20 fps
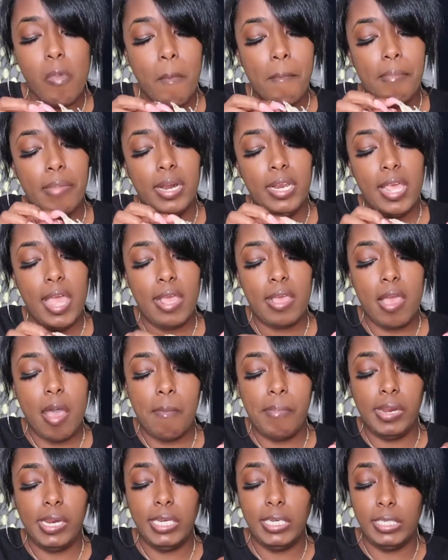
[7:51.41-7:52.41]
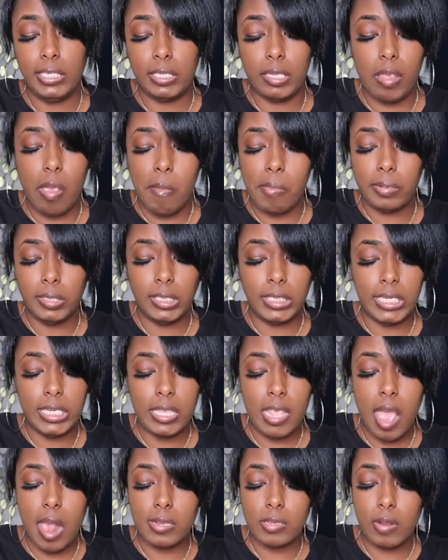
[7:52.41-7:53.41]
money ain't coming in like
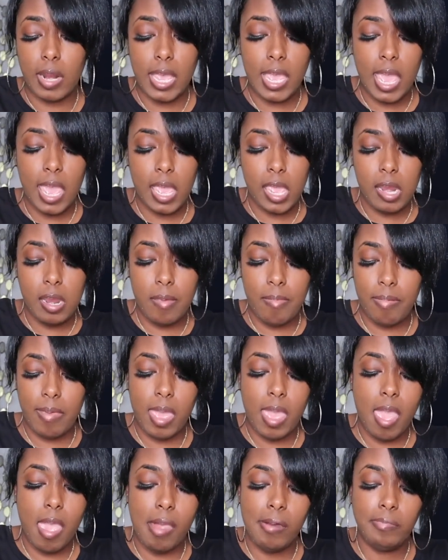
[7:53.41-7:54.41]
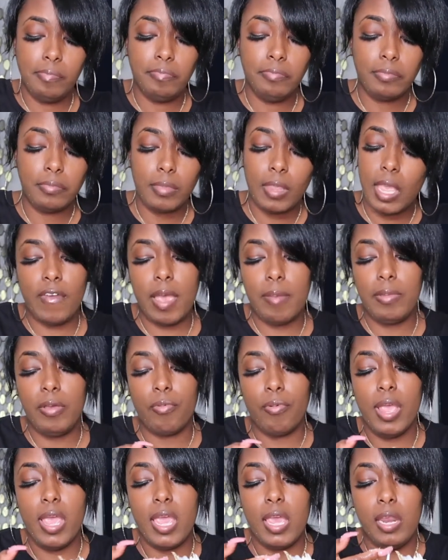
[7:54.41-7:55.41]
that, so they can't end up paying family
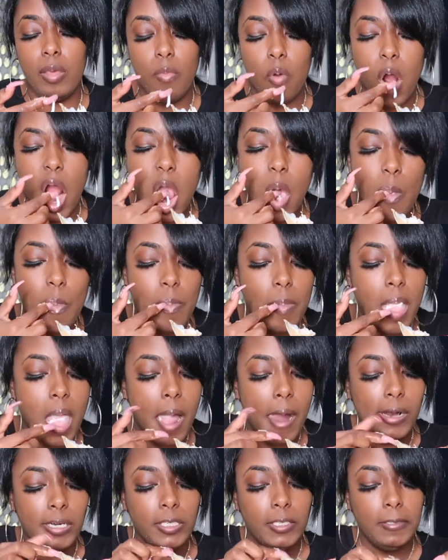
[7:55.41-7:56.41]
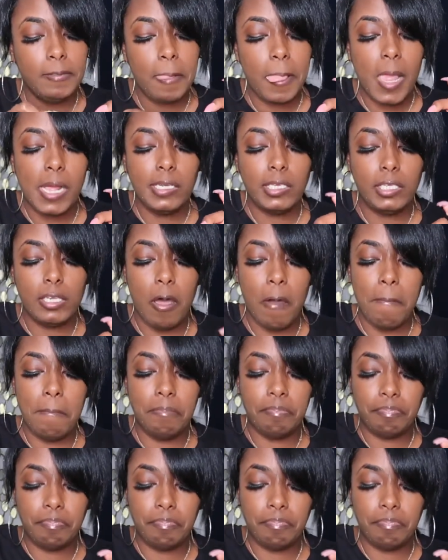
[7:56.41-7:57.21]
rent anymore. So